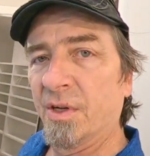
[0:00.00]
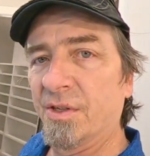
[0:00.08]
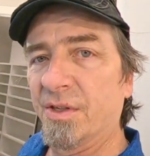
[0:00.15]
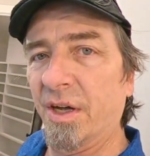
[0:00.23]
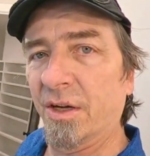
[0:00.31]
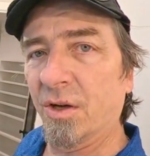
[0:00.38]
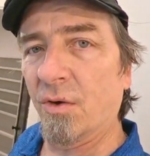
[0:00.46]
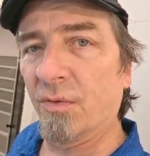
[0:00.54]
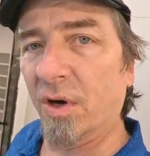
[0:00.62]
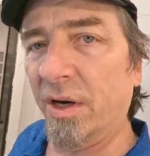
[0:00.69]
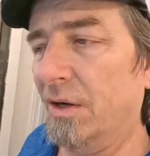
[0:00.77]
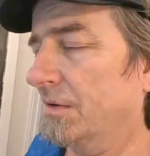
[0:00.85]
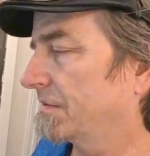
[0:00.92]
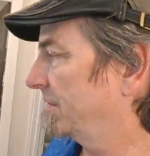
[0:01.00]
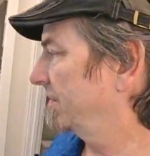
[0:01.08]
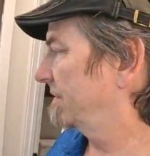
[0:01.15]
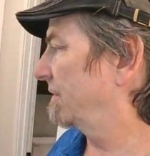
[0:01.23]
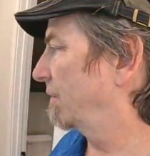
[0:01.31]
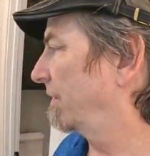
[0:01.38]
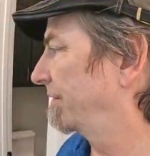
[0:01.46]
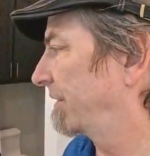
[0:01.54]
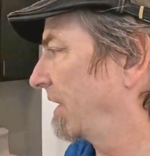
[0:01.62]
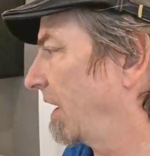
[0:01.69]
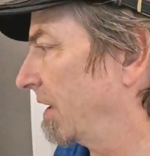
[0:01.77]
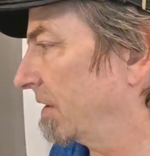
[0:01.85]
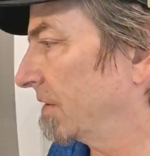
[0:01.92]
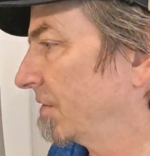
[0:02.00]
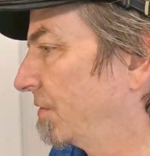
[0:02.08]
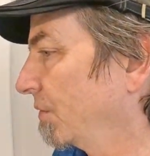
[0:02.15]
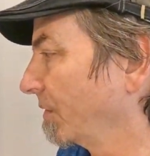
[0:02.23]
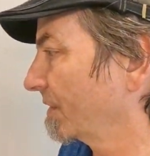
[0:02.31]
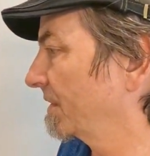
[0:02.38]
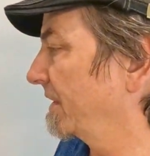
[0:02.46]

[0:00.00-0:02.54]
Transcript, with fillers: sink over here. So we've got dual